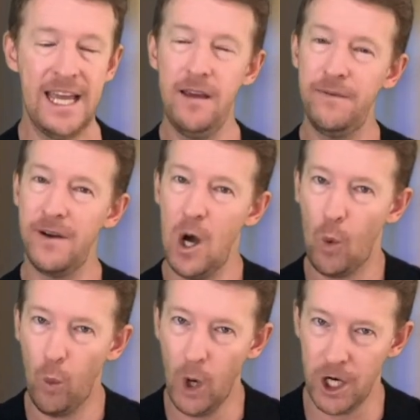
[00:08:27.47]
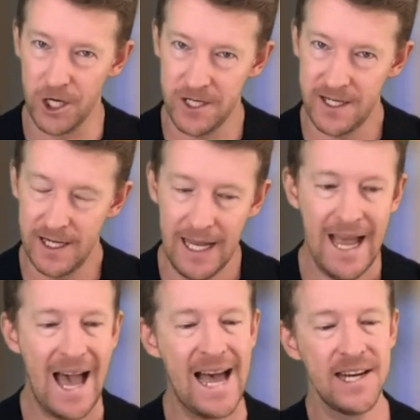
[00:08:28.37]
If word
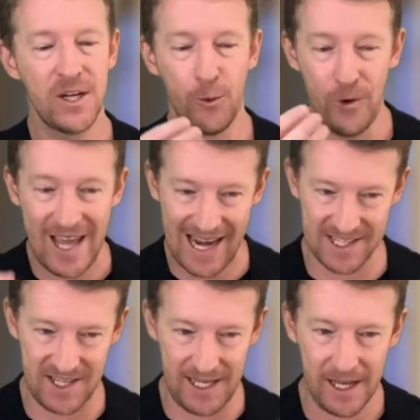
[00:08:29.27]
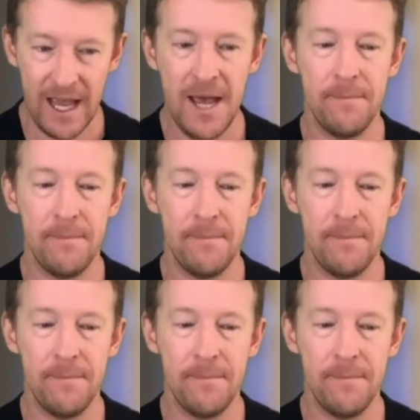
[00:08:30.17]
and reality